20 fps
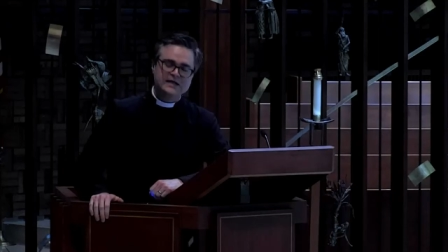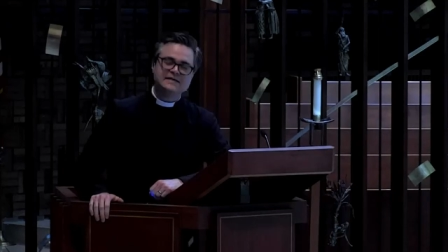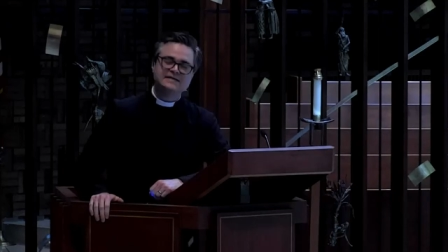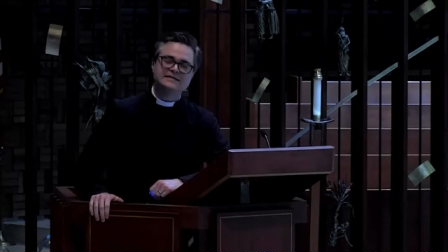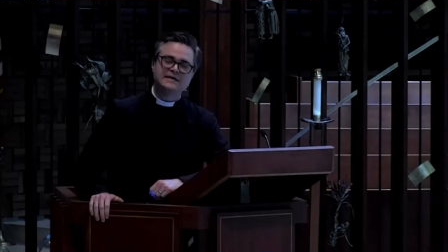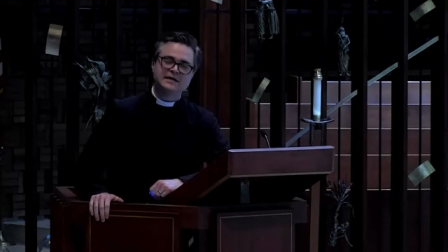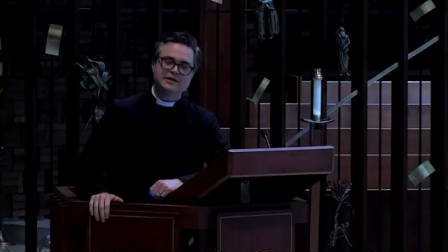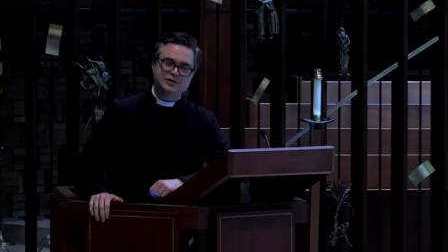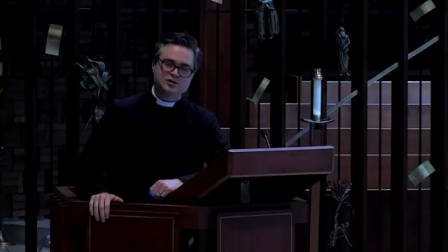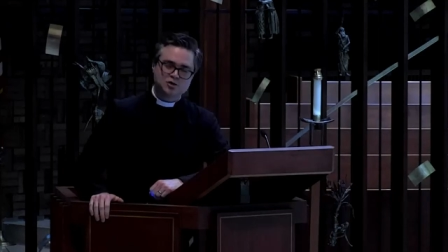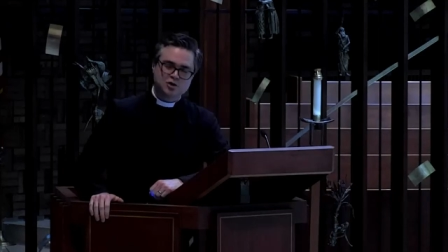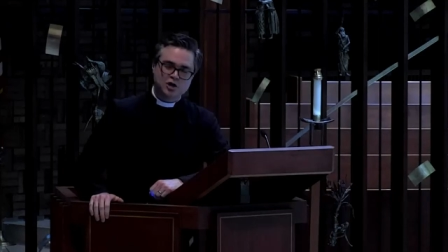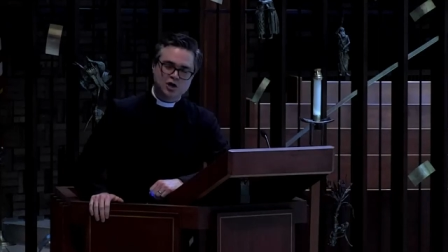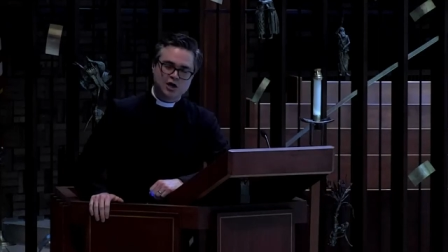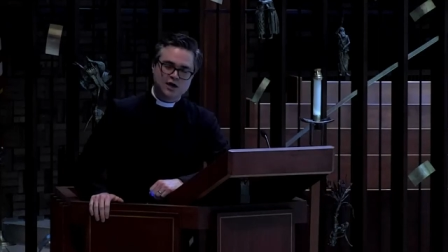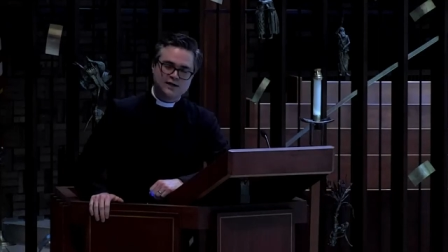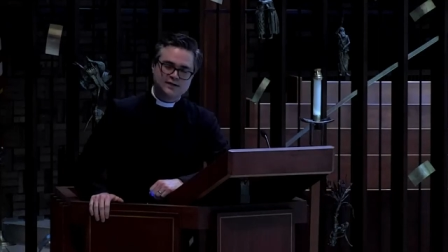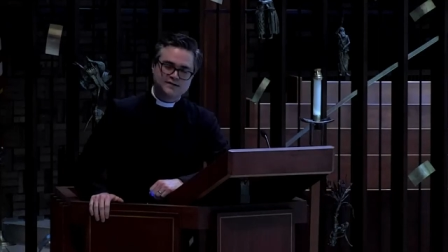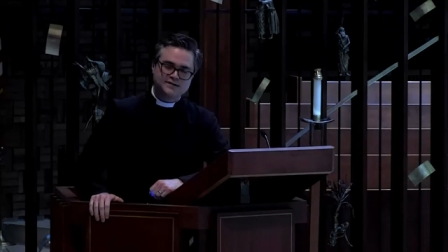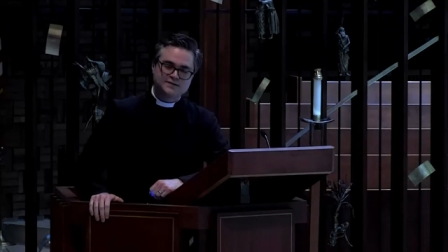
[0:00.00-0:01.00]
is a
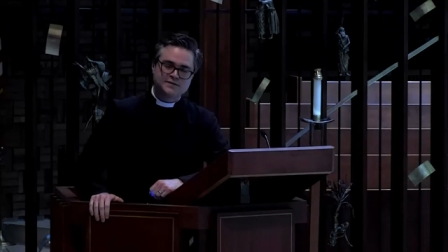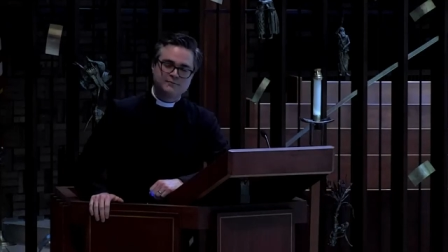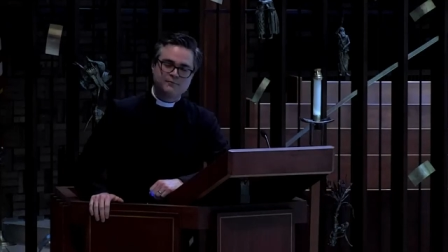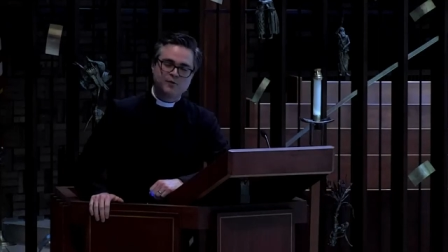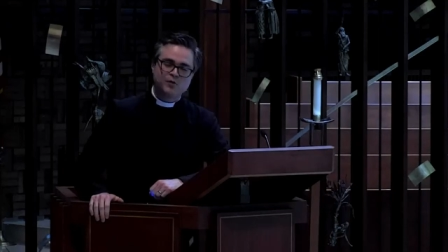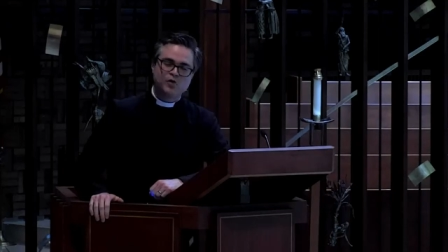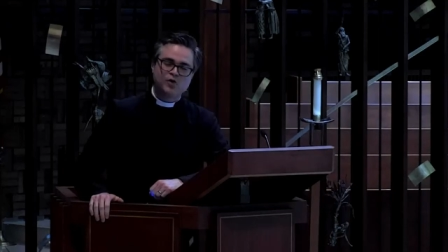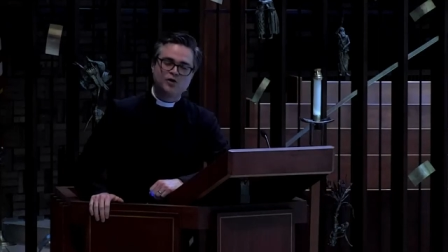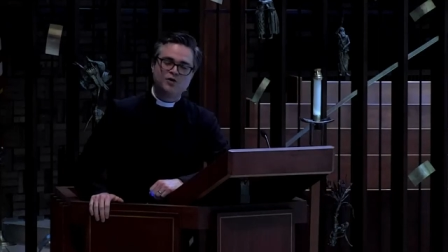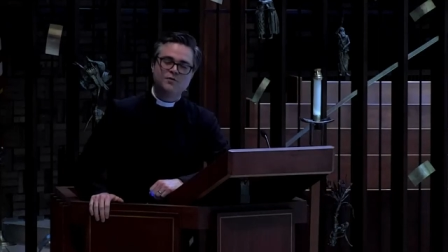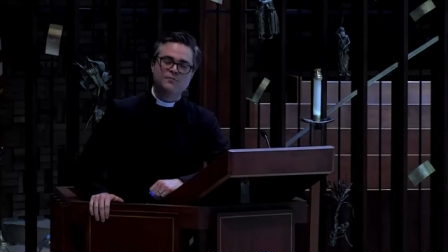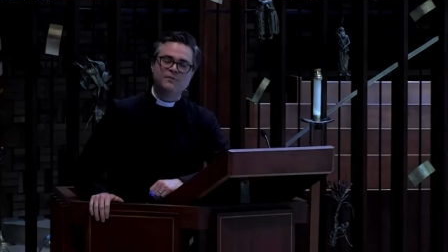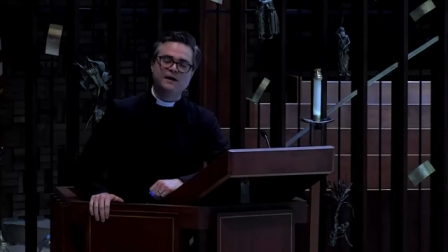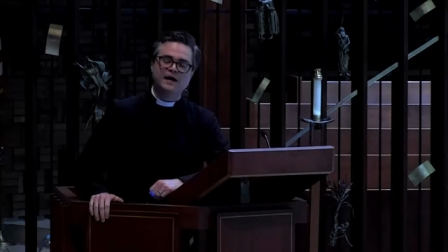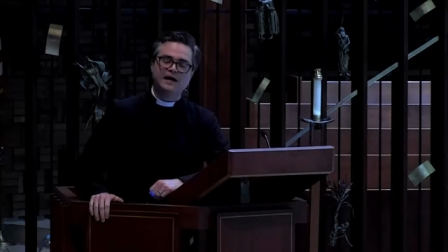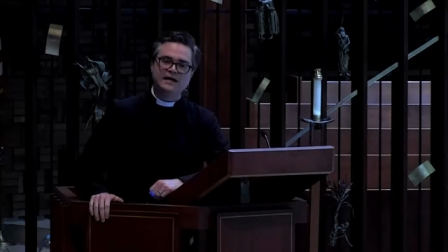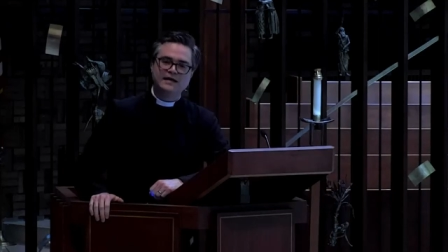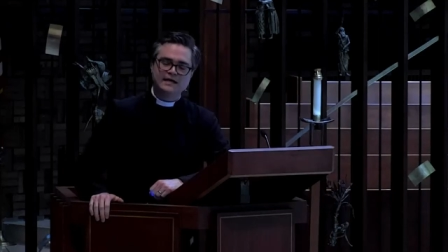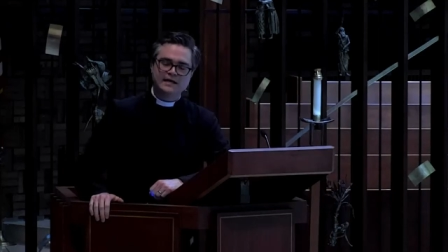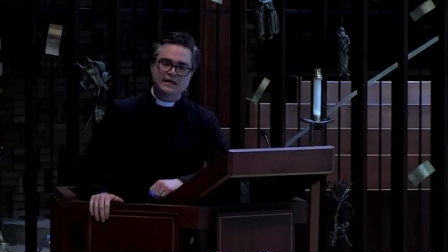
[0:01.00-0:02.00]
cross borne
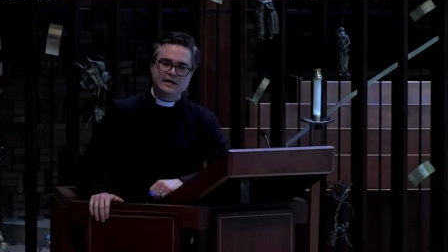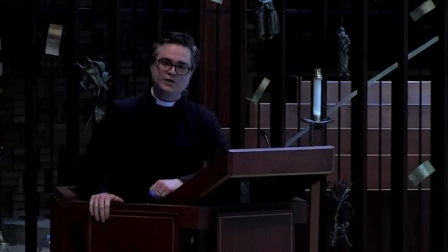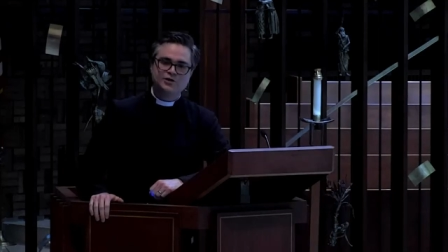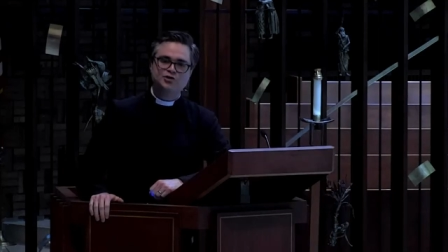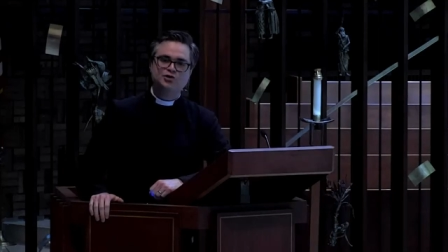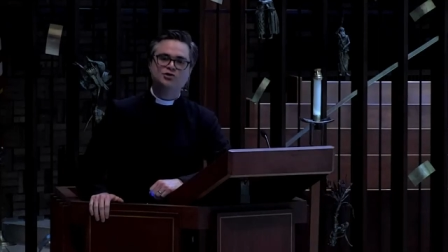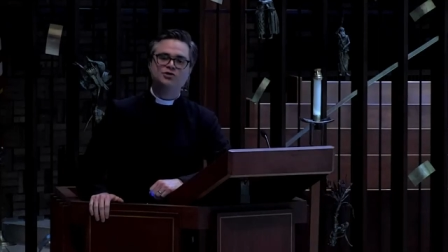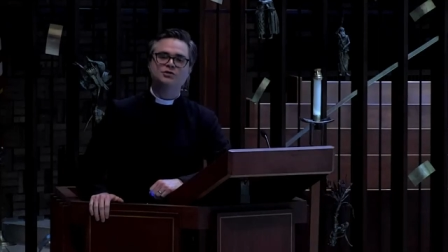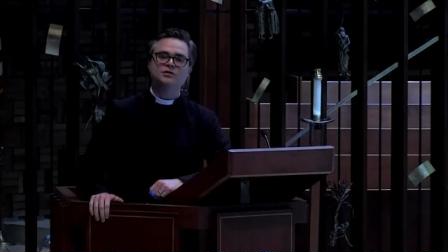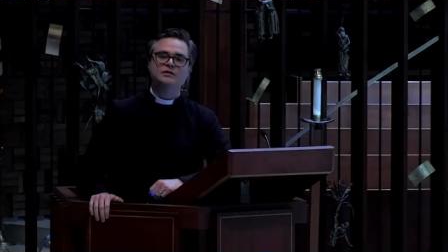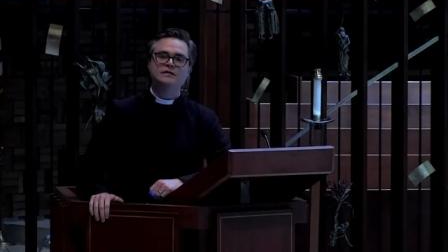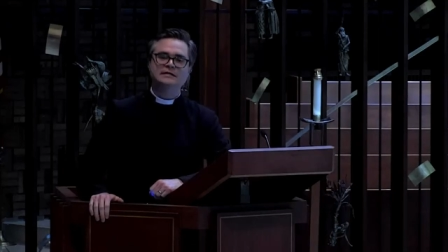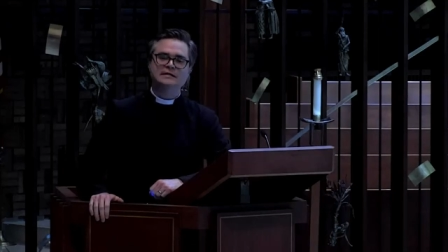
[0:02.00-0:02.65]
by each